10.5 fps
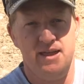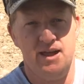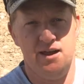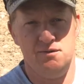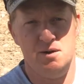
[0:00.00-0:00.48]

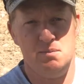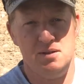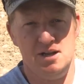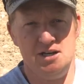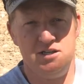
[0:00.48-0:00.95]
and
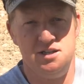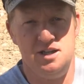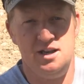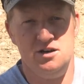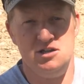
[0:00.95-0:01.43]
replenish
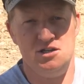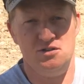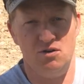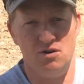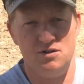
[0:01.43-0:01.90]
the energy
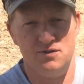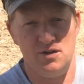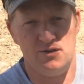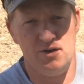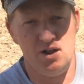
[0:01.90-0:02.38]
stores
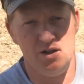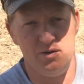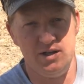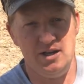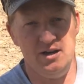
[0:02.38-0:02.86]
for the
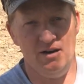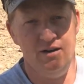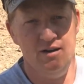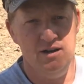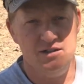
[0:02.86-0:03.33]
following year.
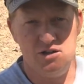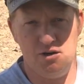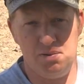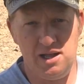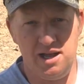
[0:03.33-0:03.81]

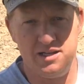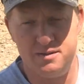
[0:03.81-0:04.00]
So to plant